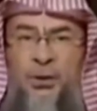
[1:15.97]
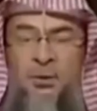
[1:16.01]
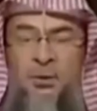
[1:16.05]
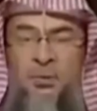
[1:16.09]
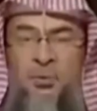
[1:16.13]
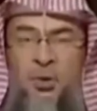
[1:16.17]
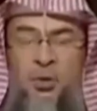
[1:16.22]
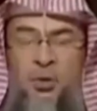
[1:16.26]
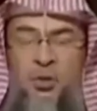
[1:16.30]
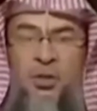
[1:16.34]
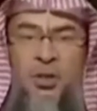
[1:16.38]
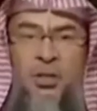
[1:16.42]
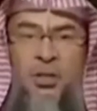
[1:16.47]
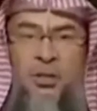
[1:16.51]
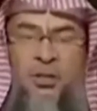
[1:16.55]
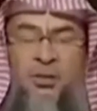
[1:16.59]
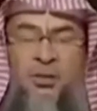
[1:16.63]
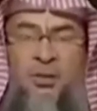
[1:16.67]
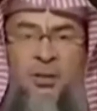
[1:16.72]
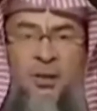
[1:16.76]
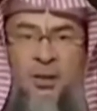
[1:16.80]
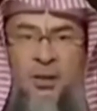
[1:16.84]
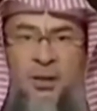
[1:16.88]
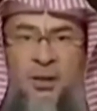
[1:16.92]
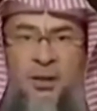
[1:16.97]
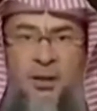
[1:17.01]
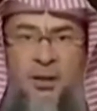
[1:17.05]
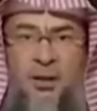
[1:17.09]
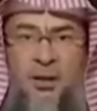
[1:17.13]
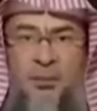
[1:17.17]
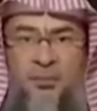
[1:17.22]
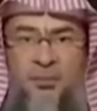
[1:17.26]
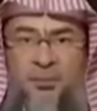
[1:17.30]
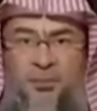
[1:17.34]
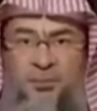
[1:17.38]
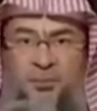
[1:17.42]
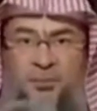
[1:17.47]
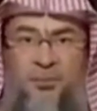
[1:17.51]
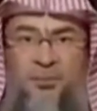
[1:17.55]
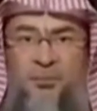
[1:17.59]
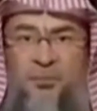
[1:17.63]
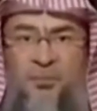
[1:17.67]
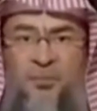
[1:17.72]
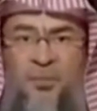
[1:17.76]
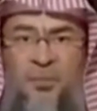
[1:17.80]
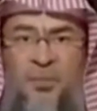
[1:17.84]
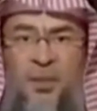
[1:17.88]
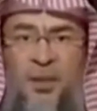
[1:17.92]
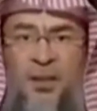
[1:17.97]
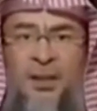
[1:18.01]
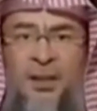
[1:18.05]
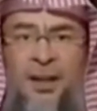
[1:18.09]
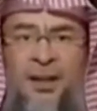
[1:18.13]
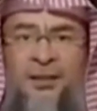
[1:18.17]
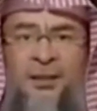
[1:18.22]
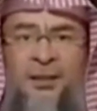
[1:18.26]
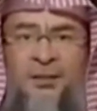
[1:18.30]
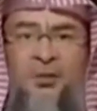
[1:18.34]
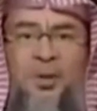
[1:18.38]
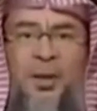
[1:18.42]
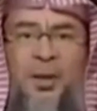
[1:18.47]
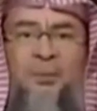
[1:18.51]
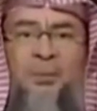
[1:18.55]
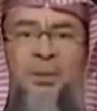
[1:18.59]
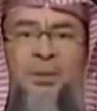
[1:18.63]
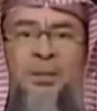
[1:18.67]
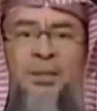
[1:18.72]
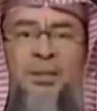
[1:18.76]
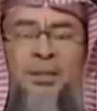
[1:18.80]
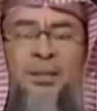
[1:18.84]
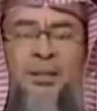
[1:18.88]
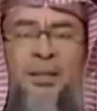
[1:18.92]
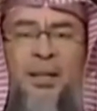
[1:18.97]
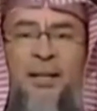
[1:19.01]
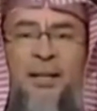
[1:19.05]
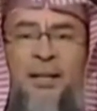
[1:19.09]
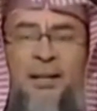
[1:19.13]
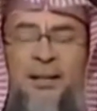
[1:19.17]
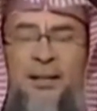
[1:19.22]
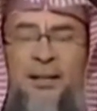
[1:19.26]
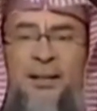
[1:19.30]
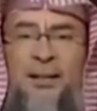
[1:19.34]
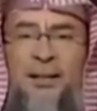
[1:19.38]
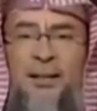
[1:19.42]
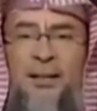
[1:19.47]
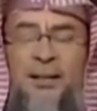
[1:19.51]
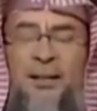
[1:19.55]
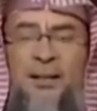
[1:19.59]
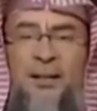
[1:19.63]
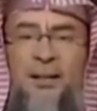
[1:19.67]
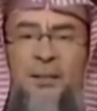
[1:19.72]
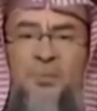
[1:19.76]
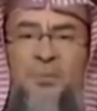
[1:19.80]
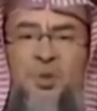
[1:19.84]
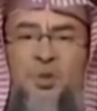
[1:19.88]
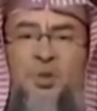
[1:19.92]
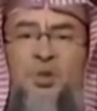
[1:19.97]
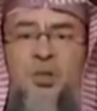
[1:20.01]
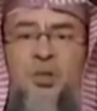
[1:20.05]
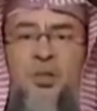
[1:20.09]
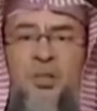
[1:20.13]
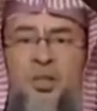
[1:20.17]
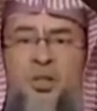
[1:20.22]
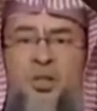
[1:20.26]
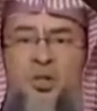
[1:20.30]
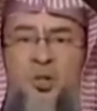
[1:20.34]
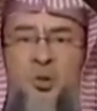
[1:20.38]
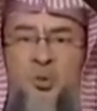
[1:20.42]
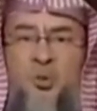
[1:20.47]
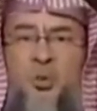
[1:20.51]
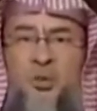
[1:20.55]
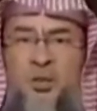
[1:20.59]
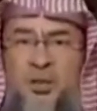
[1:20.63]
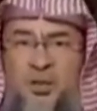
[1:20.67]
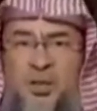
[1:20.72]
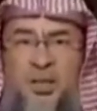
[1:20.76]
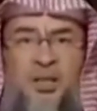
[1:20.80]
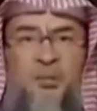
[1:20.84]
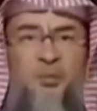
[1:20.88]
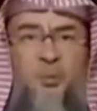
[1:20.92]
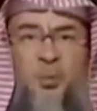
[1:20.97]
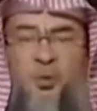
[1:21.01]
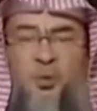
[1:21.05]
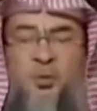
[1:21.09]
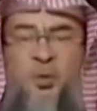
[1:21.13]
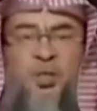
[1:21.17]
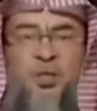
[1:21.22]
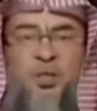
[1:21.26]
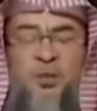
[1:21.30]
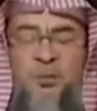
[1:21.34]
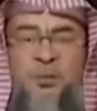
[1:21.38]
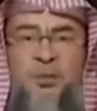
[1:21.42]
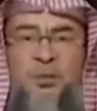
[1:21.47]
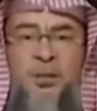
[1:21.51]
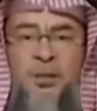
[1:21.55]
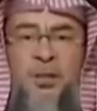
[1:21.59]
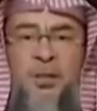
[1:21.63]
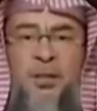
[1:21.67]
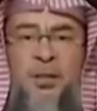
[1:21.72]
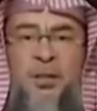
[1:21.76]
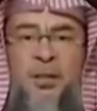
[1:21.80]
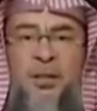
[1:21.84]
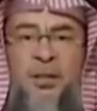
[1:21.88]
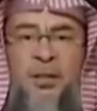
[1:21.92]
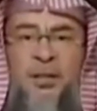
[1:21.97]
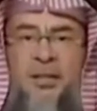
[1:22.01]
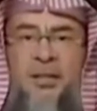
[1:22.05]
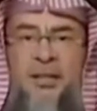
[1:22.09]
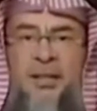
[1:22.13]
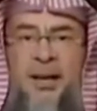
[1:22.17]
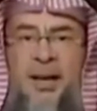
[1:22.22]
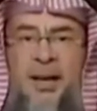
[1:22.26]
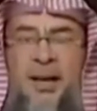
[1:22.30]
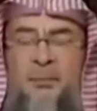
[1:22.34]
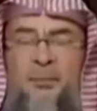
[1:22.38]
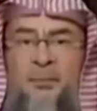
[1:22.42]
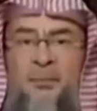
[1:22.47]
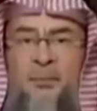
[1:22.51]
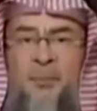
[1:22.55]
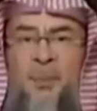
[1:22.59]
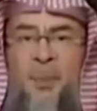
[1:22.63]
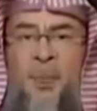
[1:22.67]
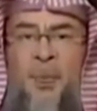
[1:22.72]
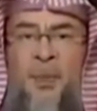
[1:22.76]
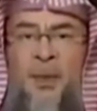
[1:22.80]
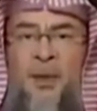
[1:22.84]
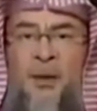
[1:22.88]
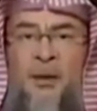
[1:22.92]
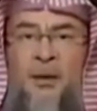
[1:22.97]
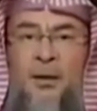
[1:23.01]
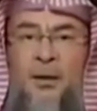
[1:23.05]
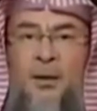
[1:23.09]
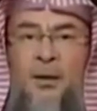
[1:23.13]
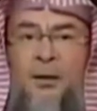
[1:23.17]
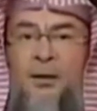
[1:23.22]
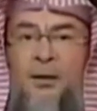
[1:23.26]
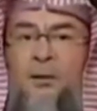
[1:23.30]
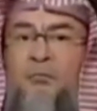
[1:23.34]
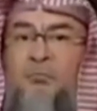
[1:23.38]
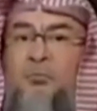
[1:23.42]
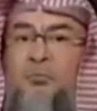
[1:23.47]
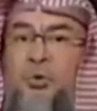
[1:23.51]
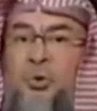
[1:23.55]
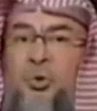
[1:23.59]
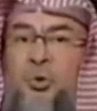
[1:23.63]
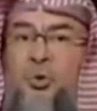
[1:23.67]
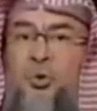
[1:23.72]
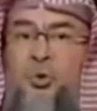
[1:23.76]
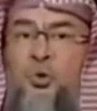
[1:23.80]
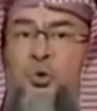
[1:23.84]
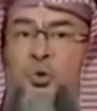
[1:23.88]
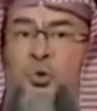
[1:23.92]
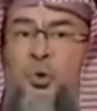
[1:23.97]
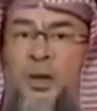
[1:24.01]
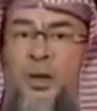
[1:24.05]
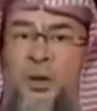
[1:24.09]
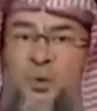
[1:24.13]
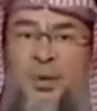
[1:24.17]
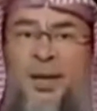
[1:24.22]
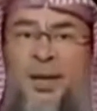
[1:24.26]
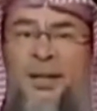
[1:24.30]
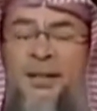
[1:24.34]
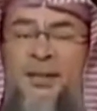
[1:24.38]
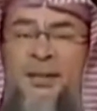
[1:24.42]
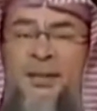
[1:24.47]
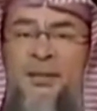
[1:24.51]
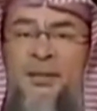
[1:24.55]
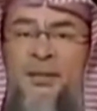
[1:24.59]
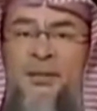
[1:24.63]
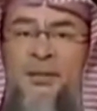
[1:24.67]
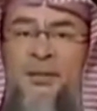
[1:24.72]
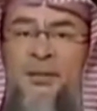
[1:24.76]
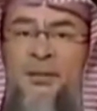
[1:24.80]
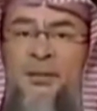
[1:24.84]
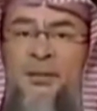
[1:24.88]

which is like the trampoline, like a musical instrument. This is permissible in Islam to do in weddings.